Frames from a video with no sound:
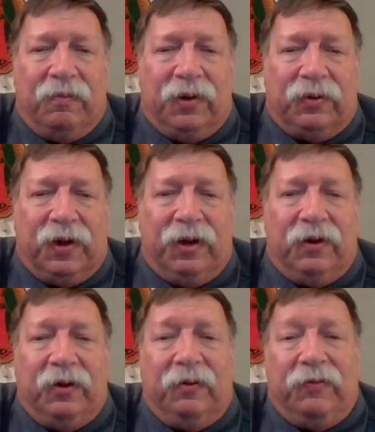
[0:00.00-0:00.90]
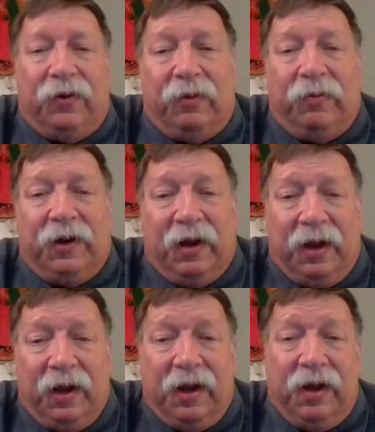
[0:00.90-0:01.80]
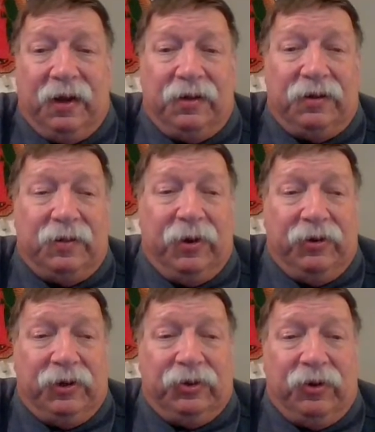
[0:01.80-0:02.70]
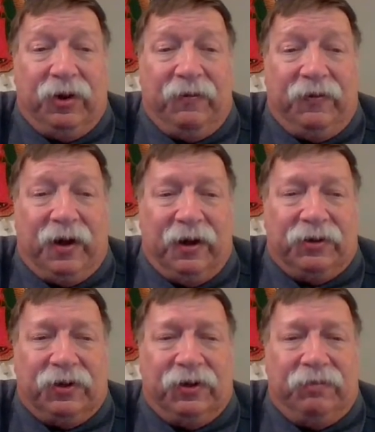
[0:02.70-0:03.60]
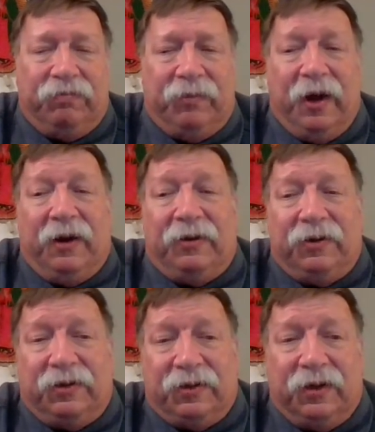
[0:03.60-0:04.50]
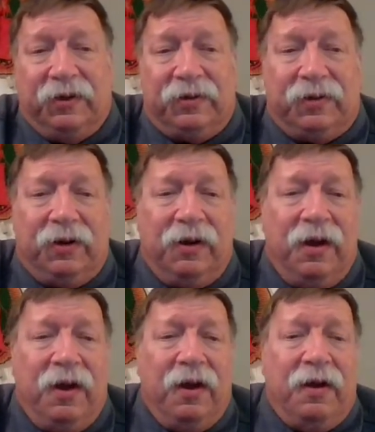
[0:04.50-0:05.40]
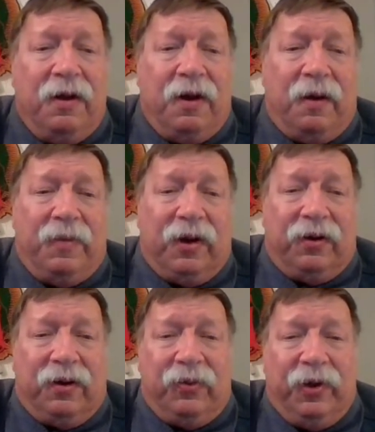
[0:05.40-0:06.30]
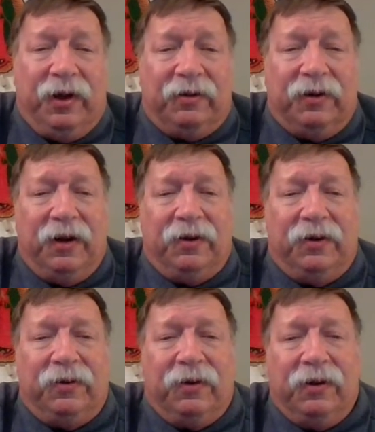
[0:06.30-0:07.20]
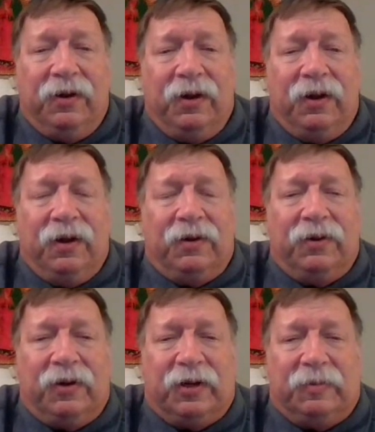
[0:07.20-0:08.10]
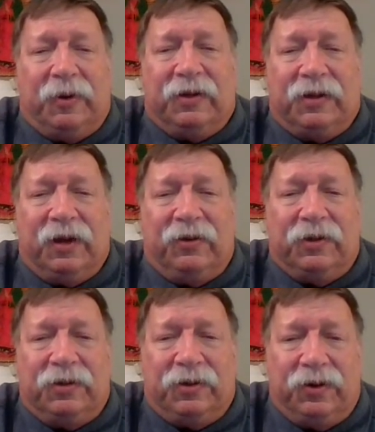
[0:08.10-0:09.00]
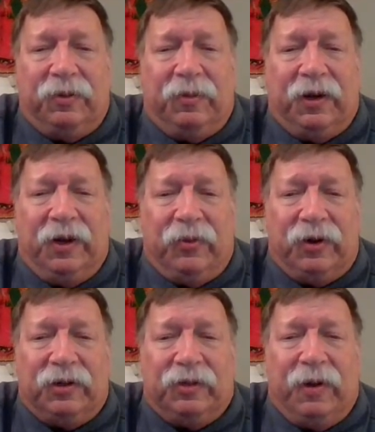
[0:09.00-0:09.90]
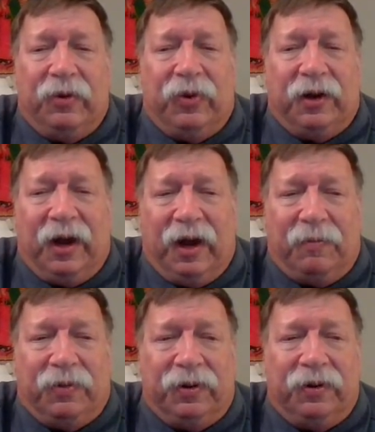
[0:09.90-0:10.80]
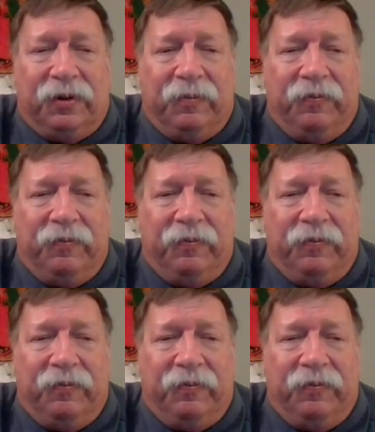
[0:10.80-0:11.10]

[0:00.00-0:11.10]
Bottino informed his spiritual adviser, now deceased, about it a week later to express how disturbed he was by what happened,